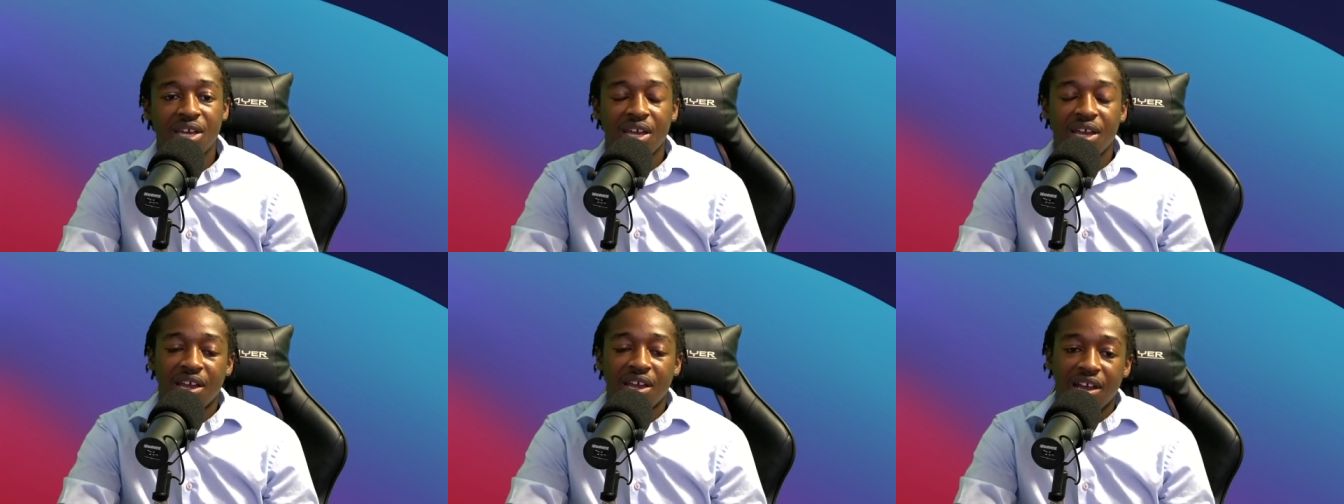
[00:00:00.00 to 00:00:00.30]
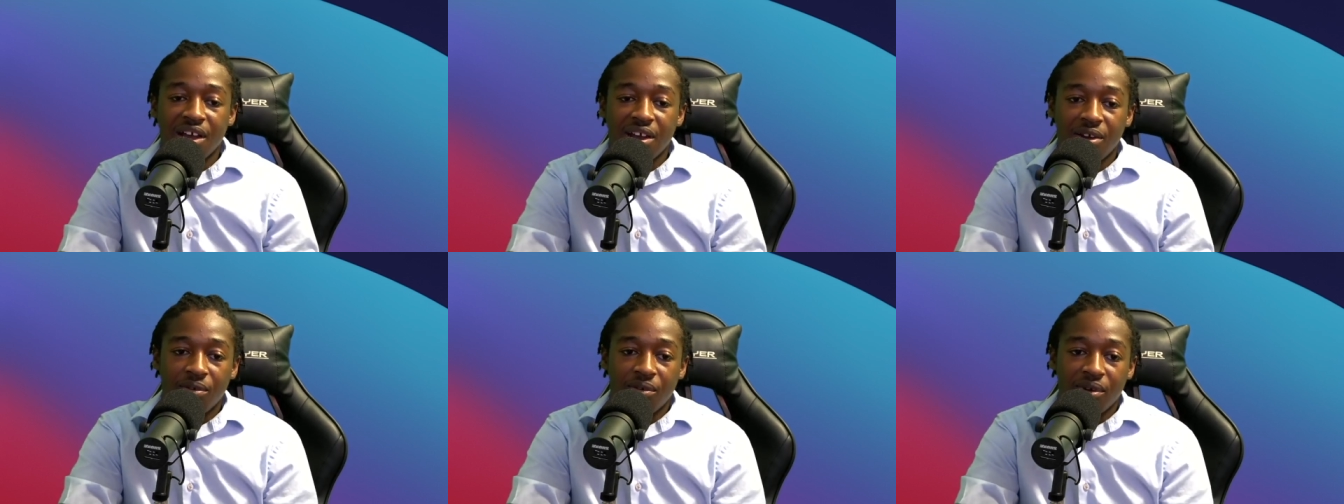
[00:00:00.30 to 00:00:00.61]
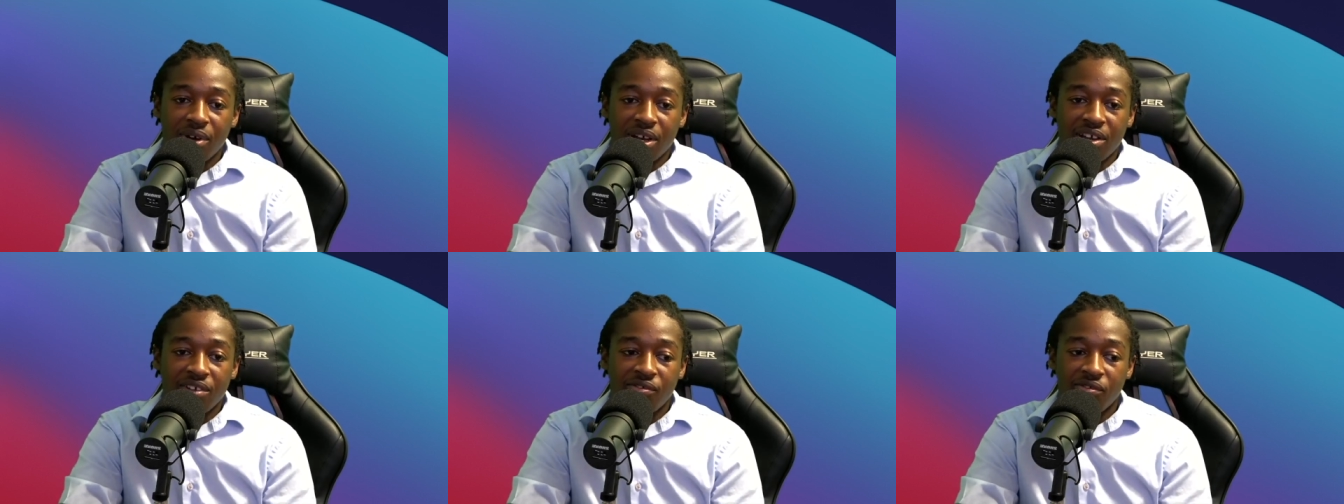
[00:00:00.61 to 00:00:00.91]

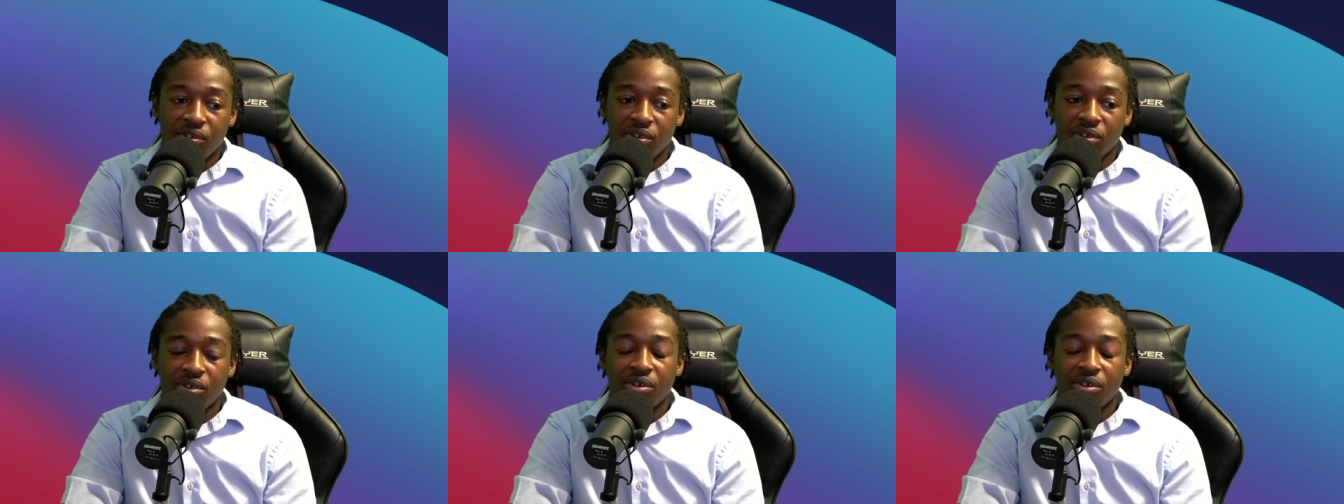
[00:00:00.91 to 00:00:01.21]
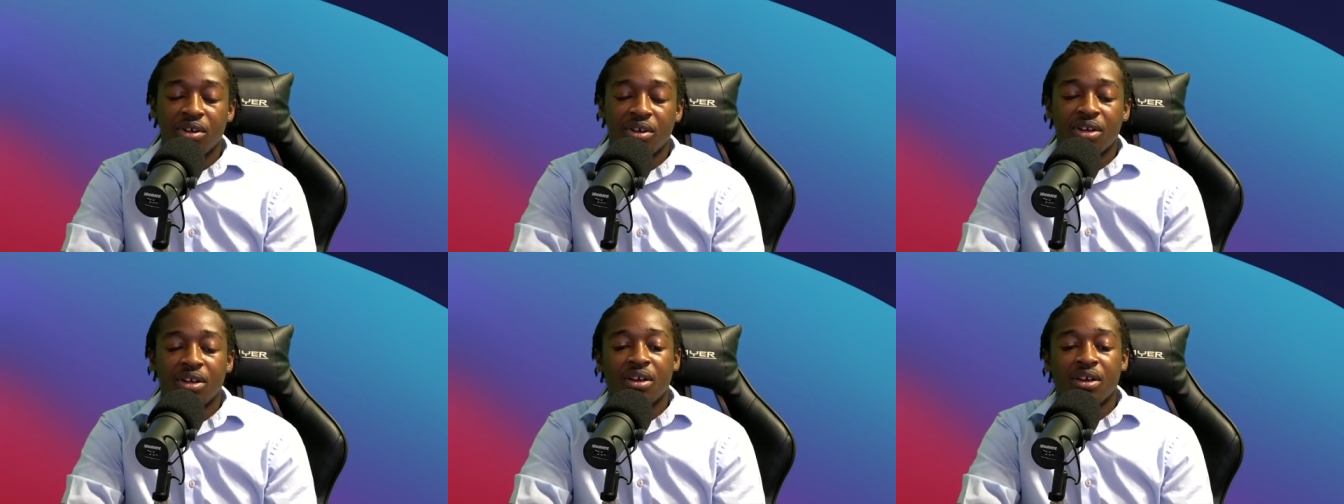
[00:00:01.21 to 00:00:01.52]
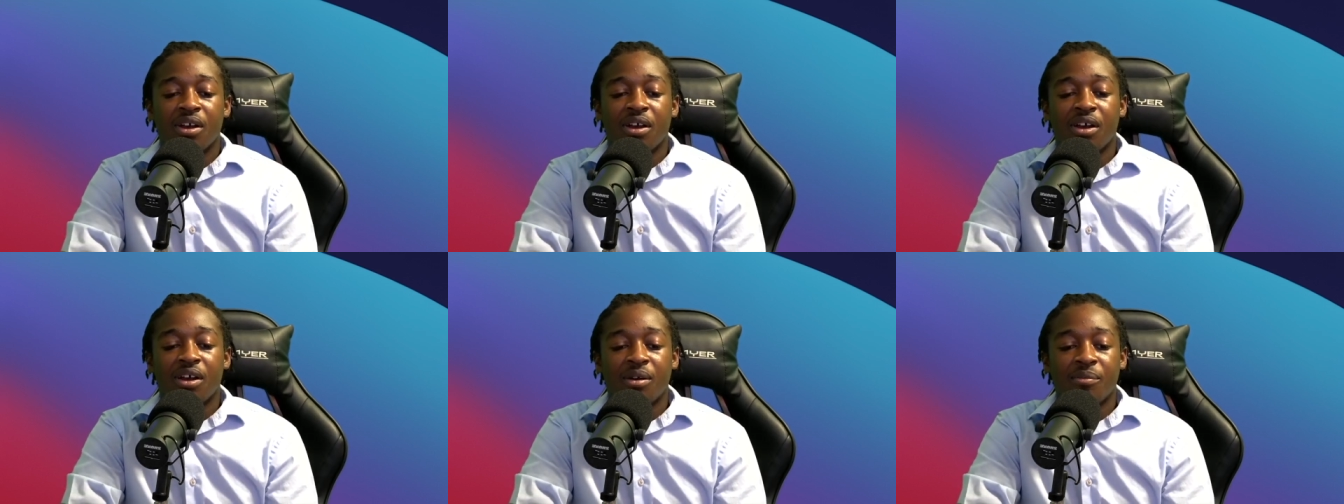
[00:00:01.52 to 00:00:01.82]
However,
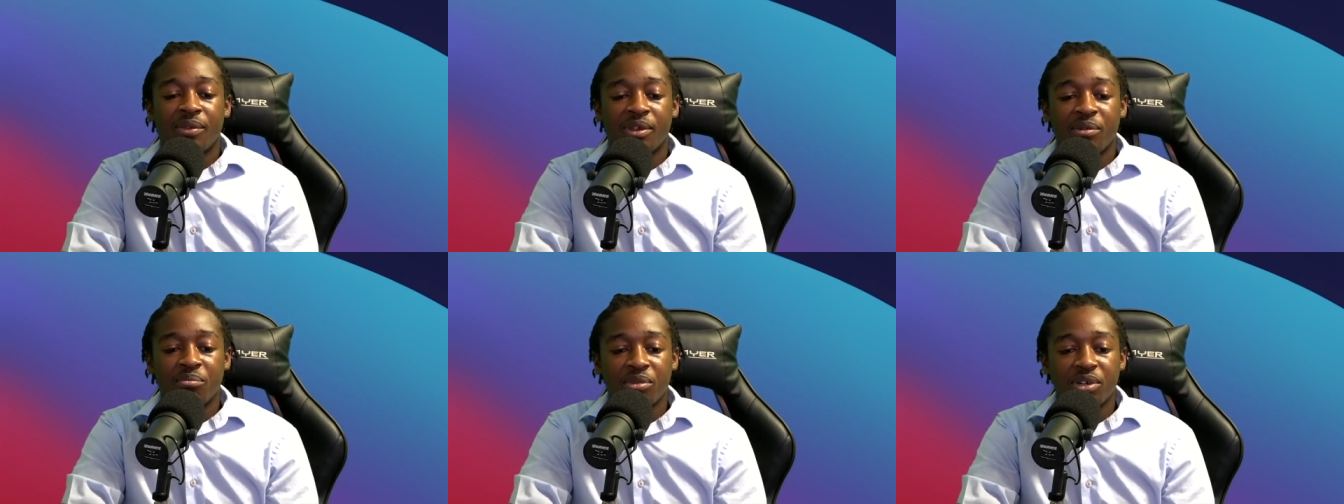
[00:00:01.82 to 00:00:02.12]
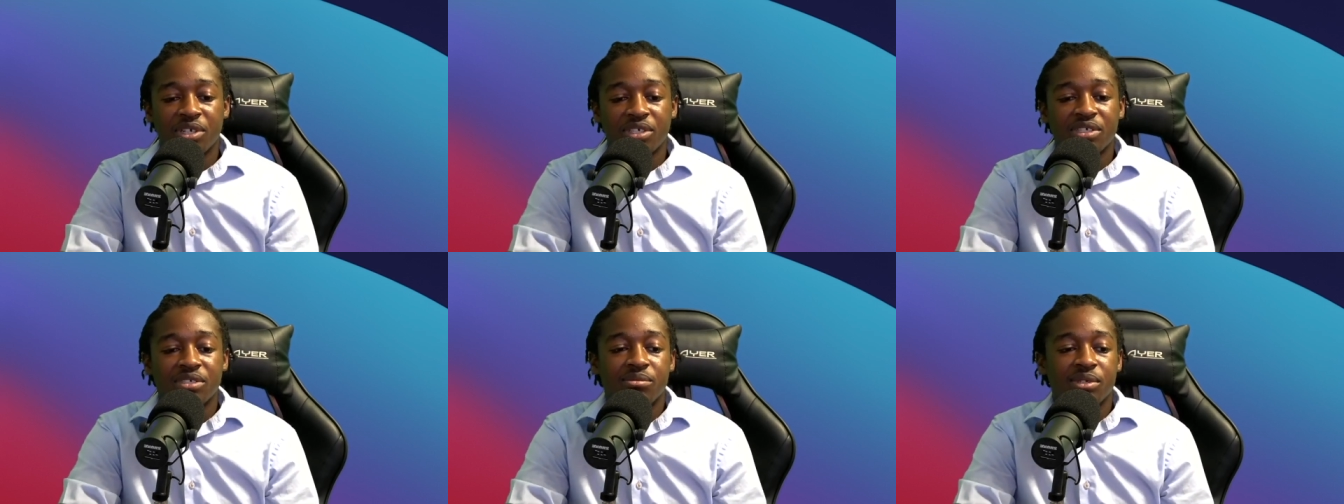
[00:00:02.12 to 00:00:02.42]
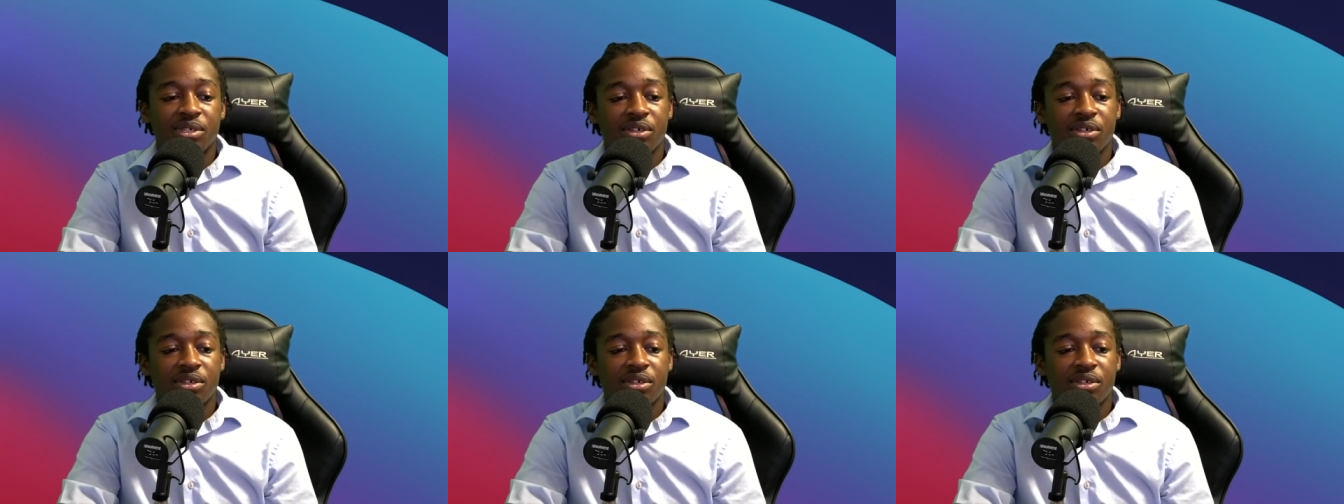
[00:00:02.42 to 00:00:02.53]
um, they must be